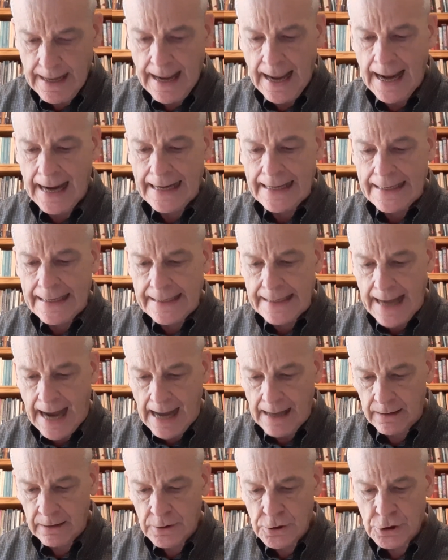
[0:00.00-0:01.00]
a
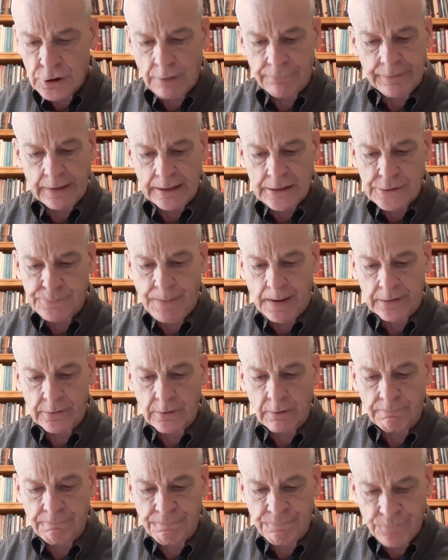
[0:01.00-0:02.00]
knowledge of an
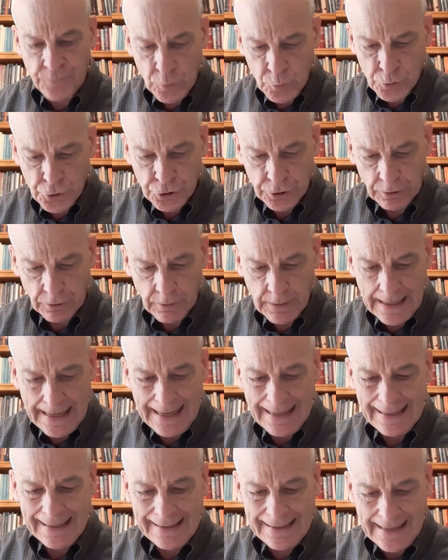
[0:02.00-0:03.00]
expected future
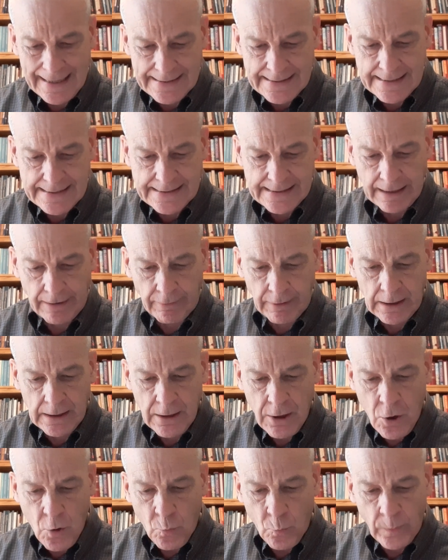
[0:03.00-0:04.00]
necessary
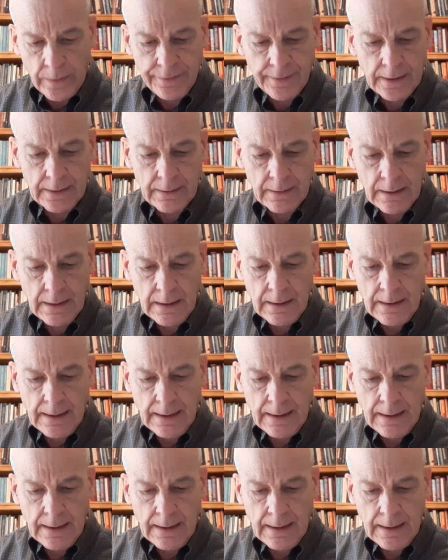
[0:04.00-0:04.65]
within